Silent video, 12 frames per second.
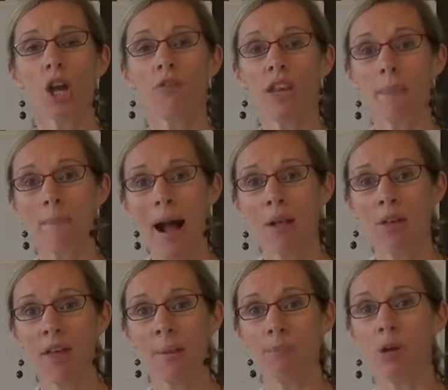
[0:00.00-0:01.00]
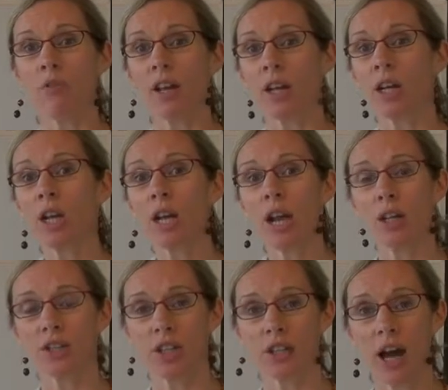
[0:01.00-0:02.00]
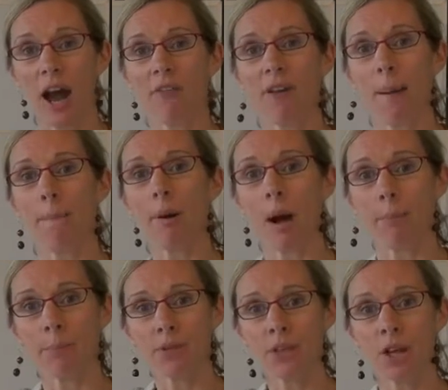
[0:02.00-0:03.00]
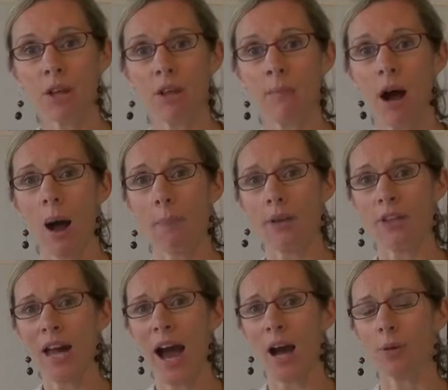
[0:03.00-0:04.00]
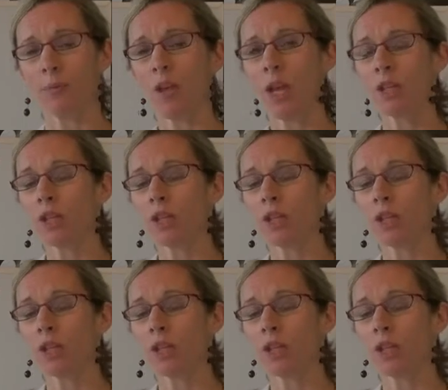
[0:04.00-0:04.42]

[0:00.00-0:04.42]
of the amount that they're moving as the diaphragm pumps them up and down.